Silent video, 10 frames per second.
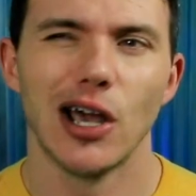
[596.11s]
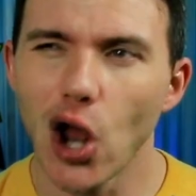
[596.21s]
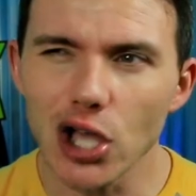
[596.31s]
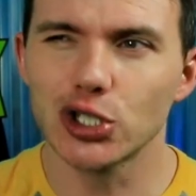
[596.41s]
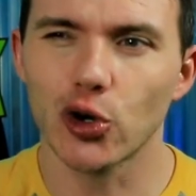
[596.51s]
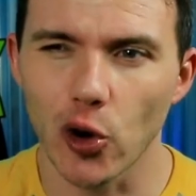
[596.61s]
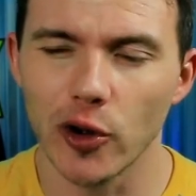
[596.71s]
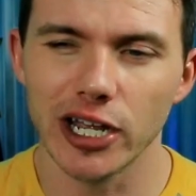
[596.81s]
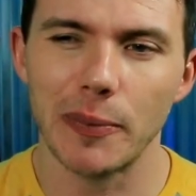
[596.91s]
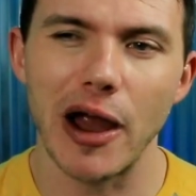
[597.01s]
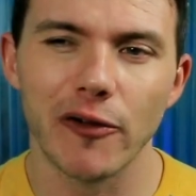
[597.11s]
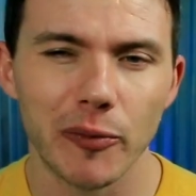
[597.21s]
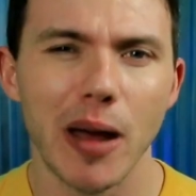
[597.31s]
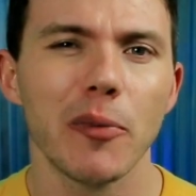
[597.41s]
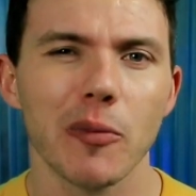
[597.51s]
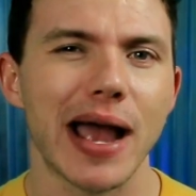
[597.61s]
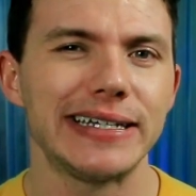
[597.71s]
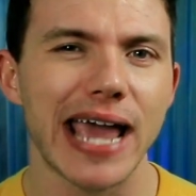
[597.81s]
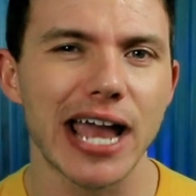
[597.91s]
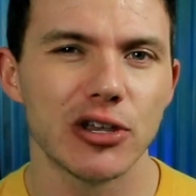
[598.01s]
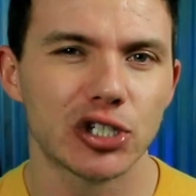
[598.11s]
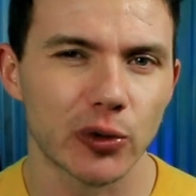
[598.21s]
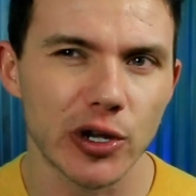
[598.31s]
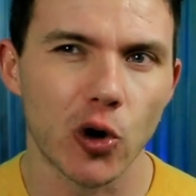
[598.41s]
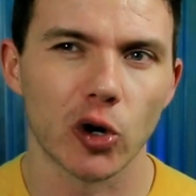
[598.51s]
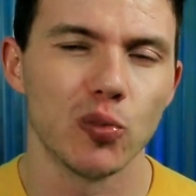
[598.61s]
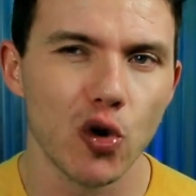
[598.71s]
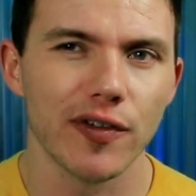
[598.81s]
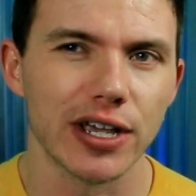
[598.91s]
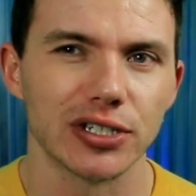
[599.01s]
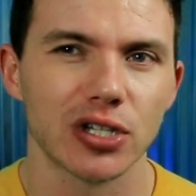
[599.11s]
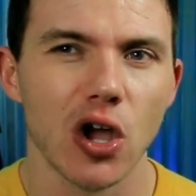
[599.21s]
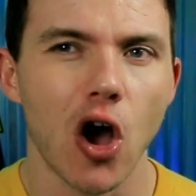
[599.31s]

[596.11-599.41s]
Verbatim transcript: And also growing up, I remember my dad used to record movies